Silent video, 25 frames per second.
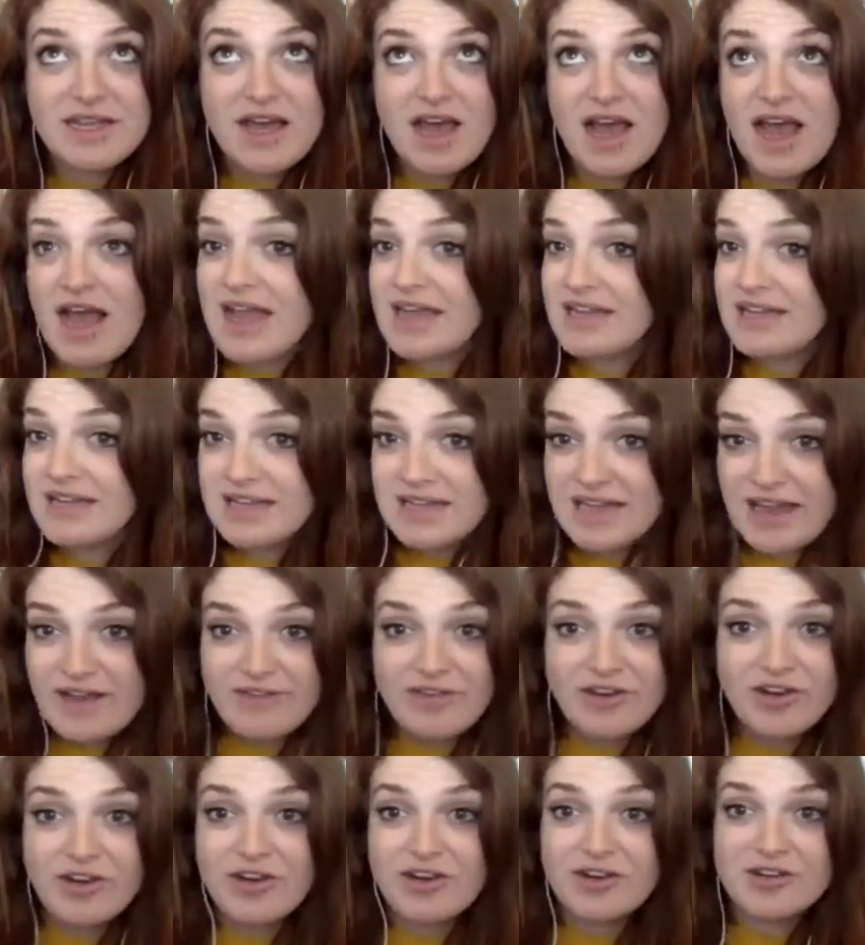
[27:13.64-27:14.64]
I'd never
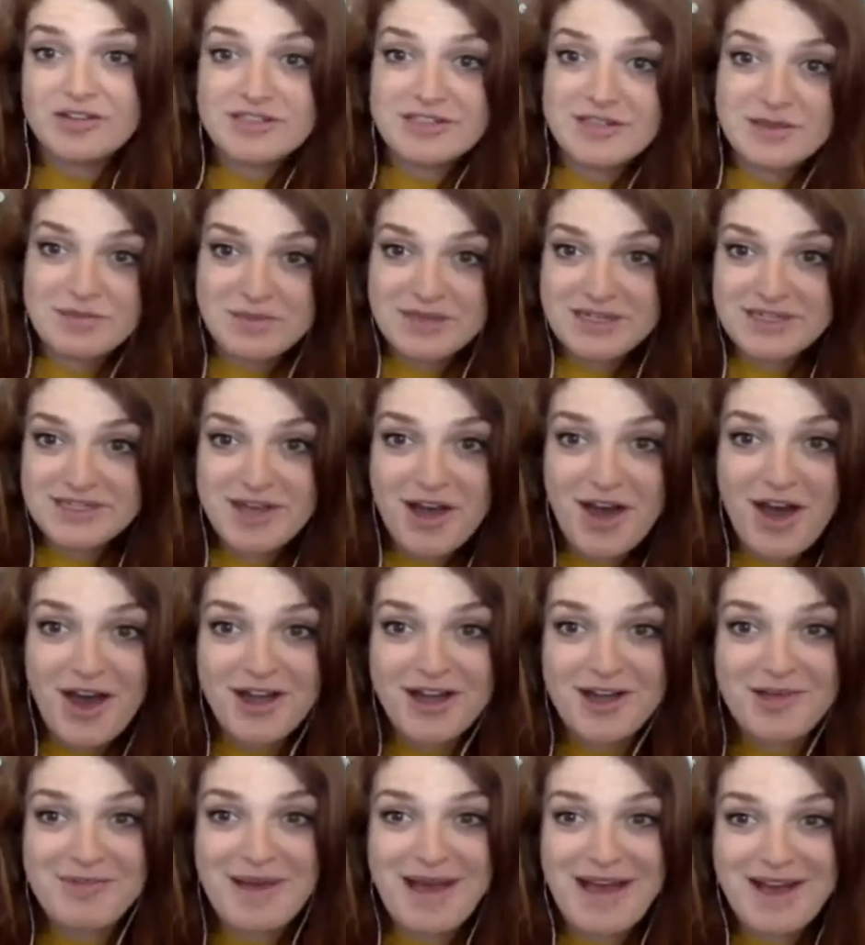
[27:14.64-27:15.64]
heard somebody talk
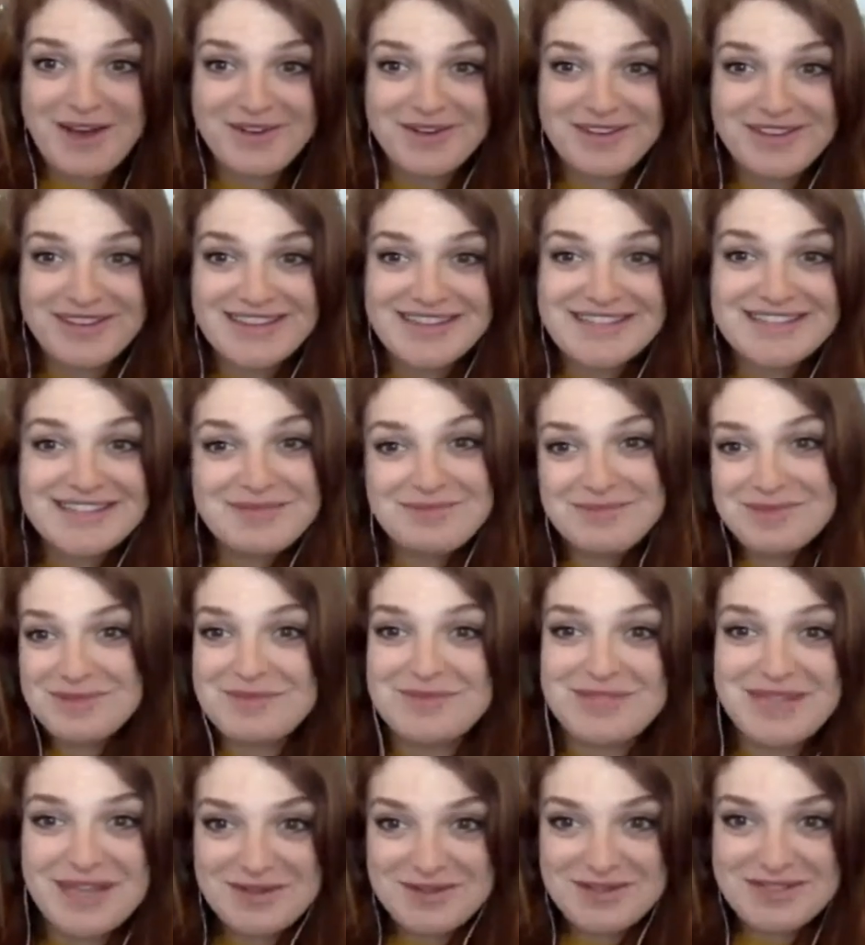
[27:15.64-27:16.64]
about the symptoms
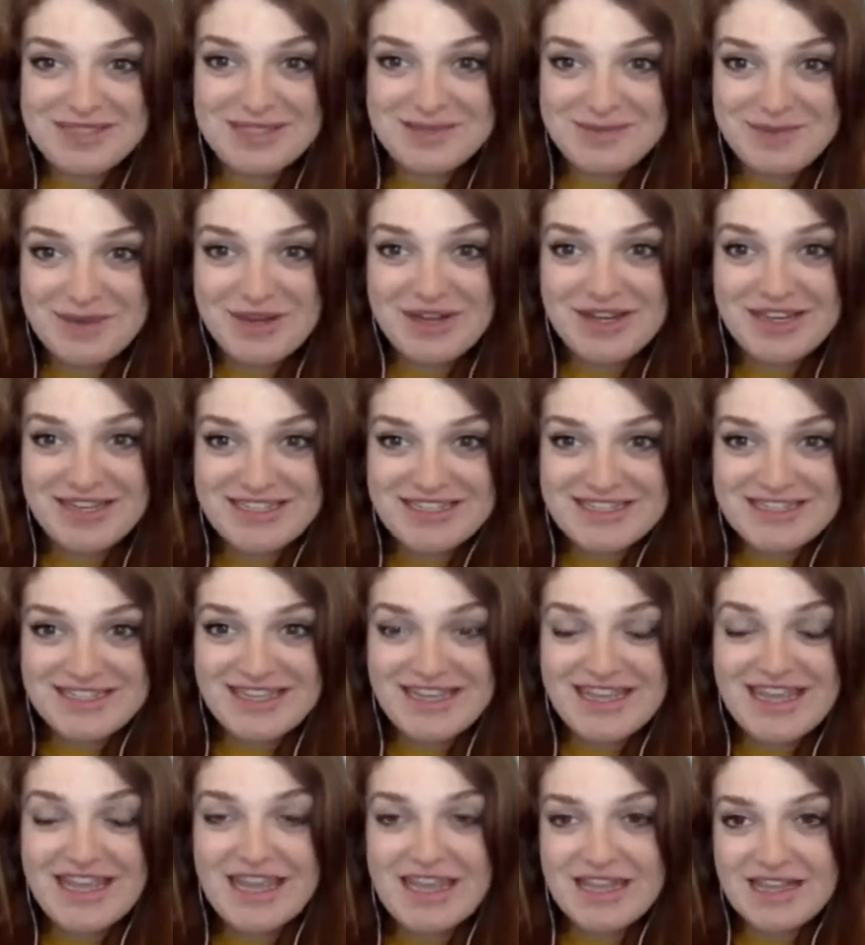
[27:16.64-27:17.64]
I was experiencing
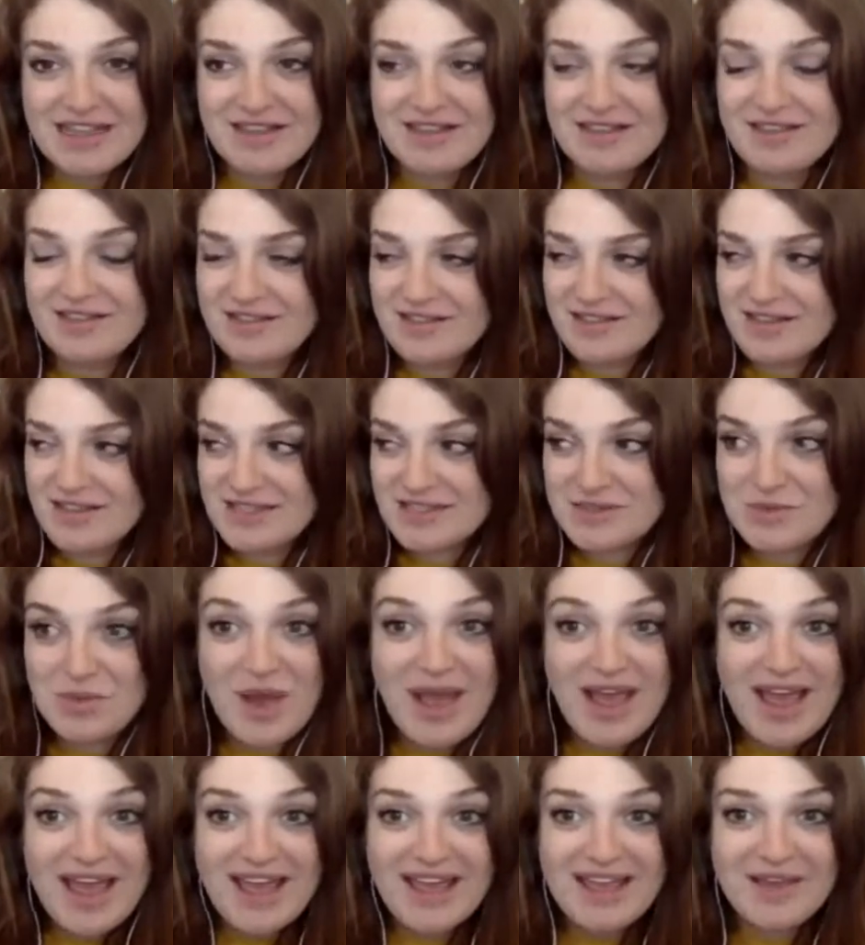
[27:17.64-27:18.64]
in this
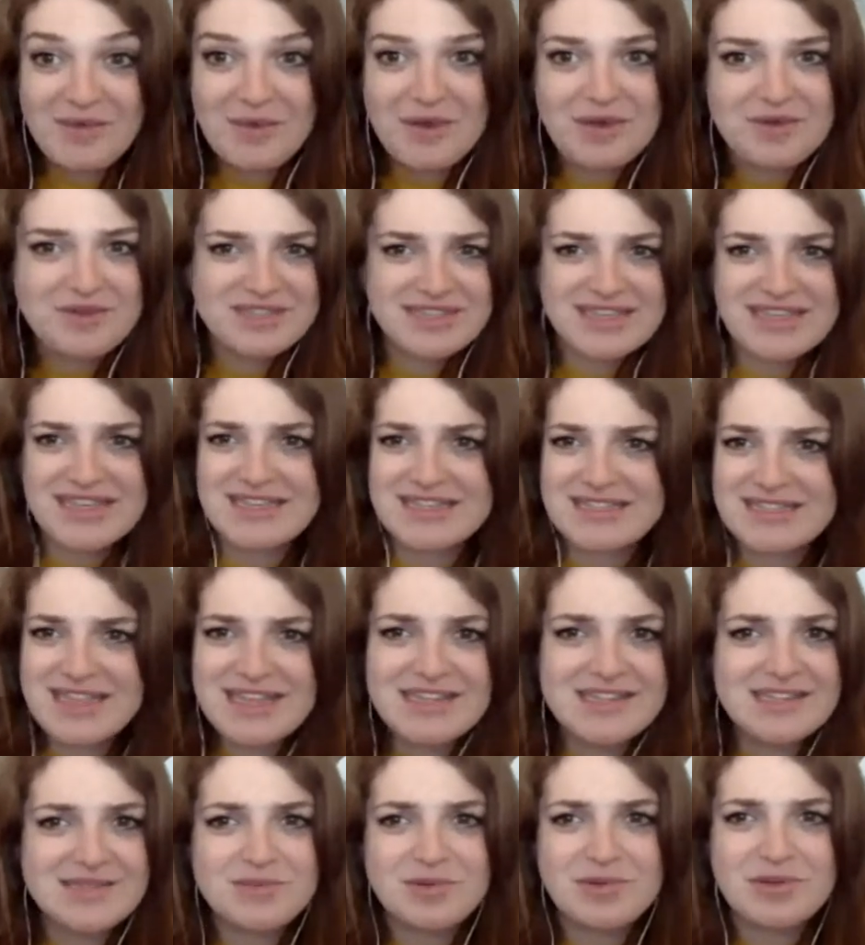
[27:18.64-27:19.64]
way, where it was, like,
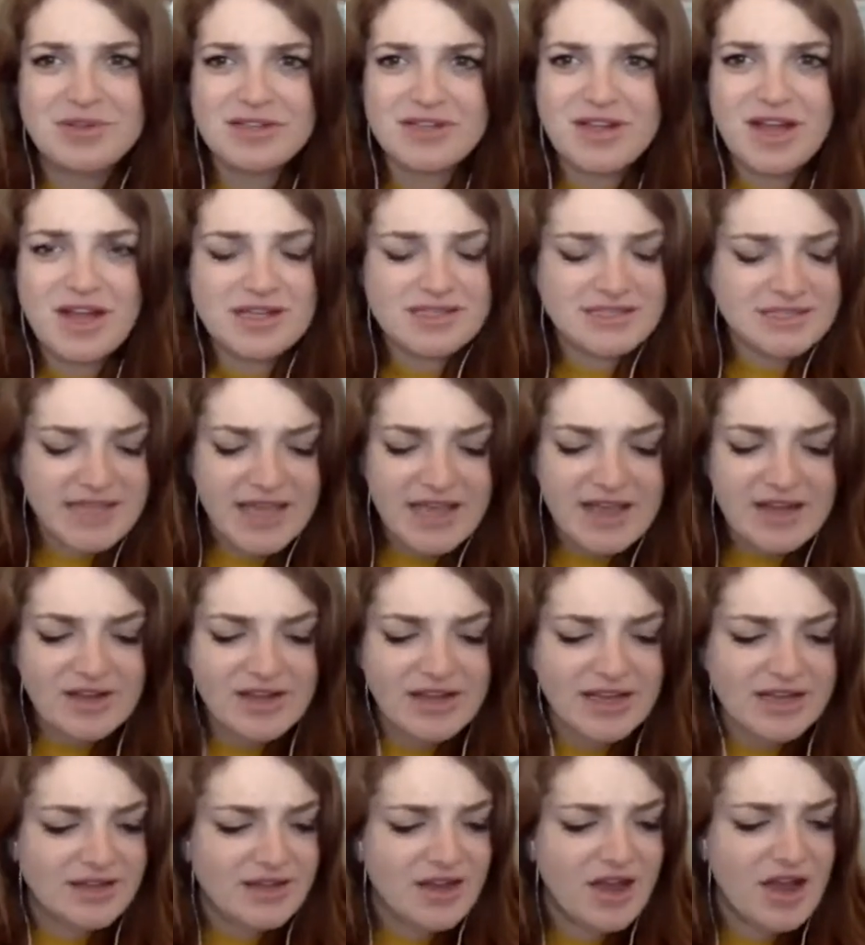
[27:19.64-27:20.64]
accessible and not scary
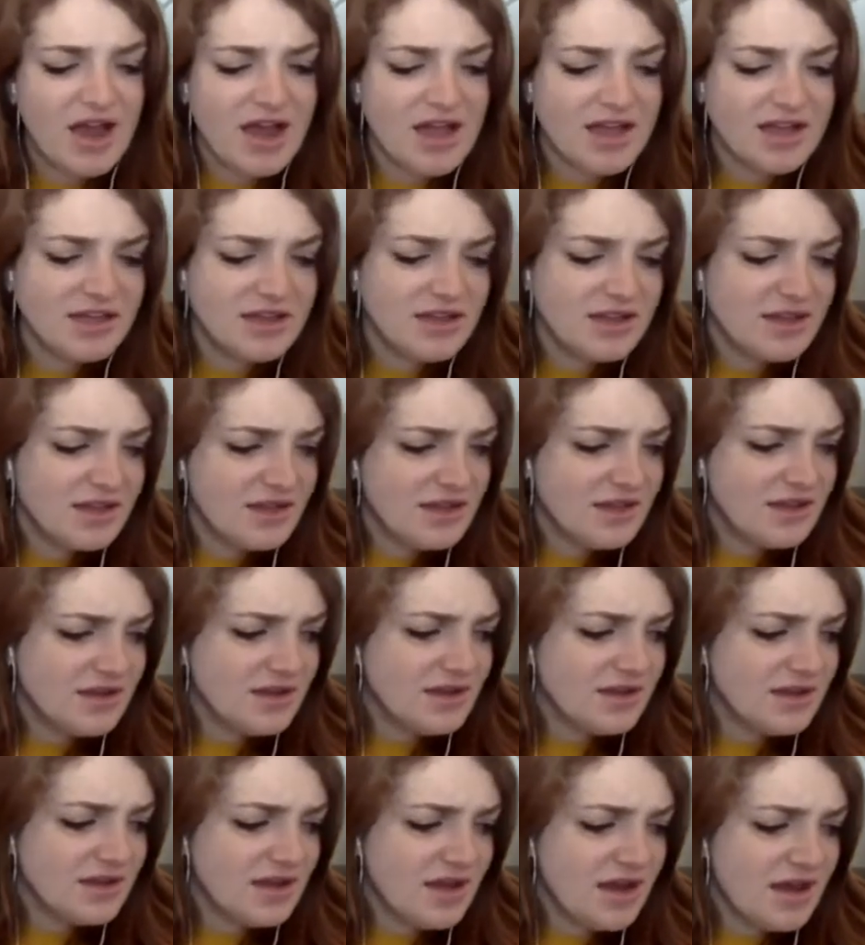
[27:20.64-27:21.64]
and not
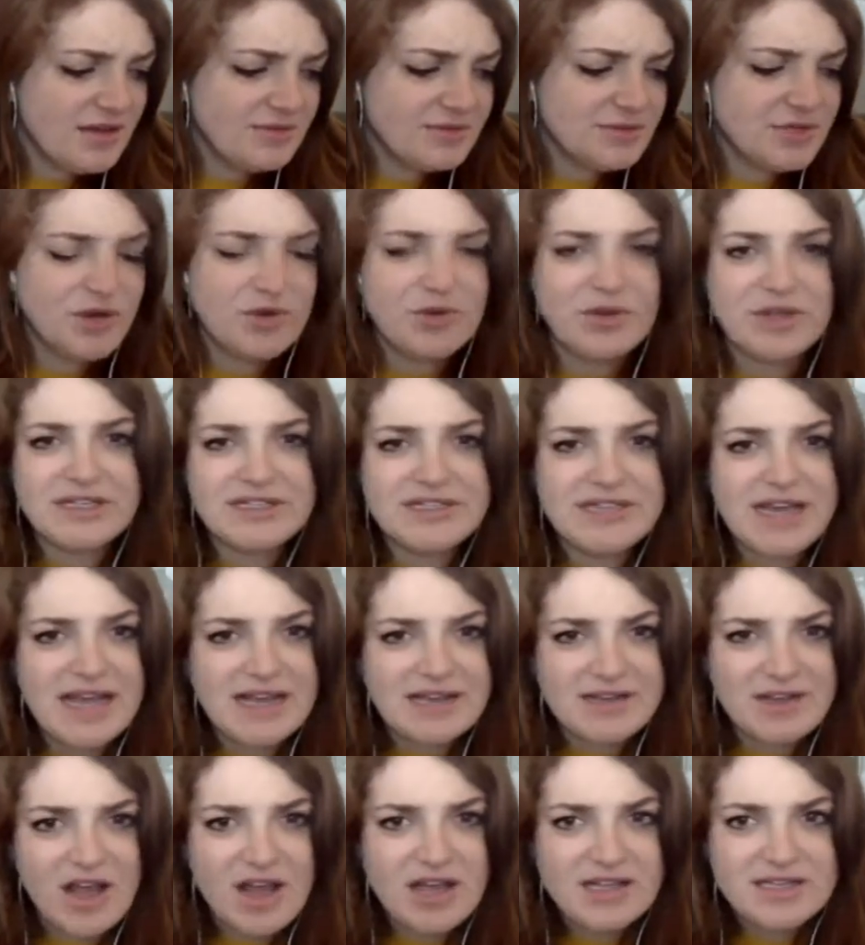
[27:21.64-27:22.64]
totally
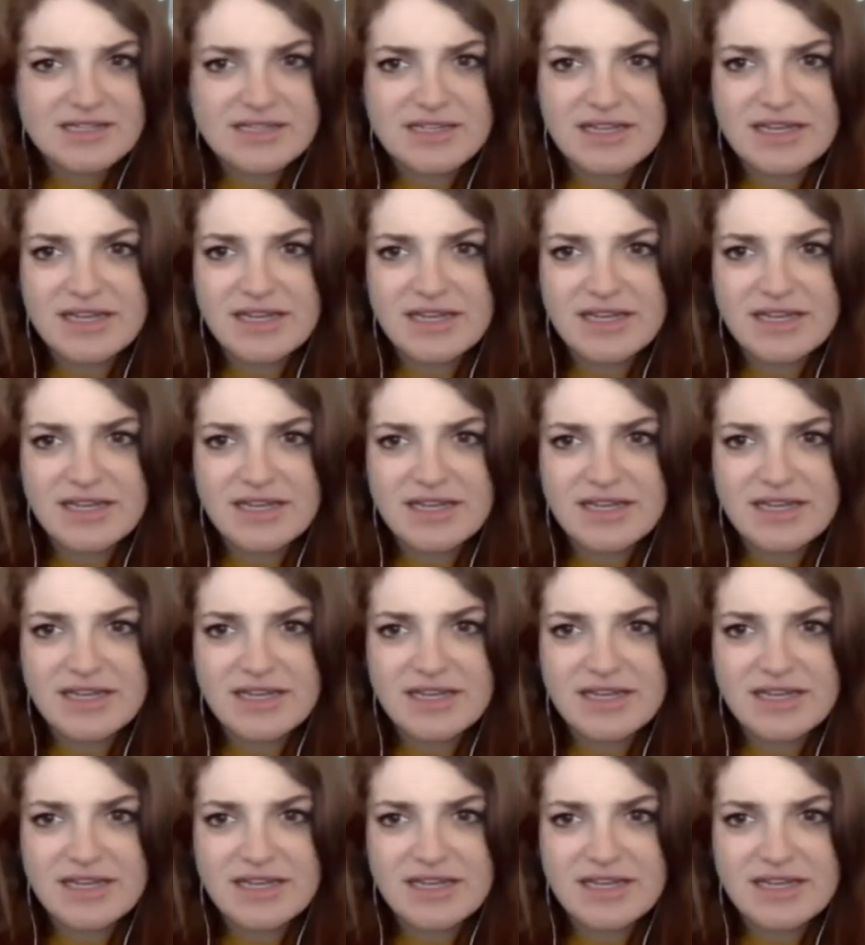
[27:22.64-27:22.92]
diagnostic.